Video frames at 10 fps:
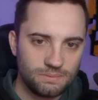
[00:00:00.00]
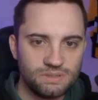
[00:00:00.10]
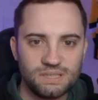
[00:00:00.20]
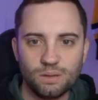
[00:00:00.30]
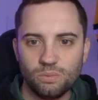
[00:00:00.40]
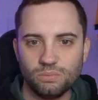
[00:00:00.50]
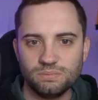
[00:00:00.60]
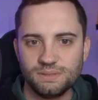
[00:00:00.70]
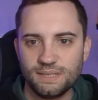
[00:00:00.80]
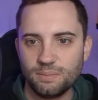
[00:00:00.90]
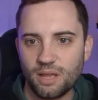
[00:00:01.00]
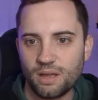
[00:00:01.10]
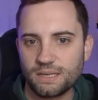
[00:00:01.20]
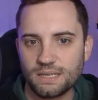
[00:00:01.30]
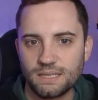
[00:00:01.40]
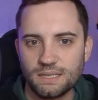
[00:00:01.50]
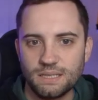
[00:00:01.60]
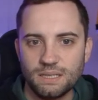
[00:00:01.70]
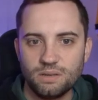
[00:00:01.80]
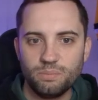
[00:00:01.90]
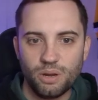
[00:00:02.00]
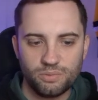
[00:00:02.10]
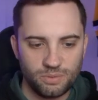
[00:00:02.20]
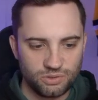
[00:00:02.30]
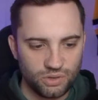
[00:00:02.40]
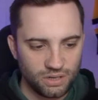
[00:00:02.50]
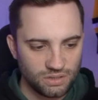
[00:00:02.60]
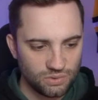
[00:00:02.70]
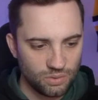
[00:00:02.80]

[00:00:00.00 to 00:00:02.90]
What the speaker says: still behind. Both my strikers are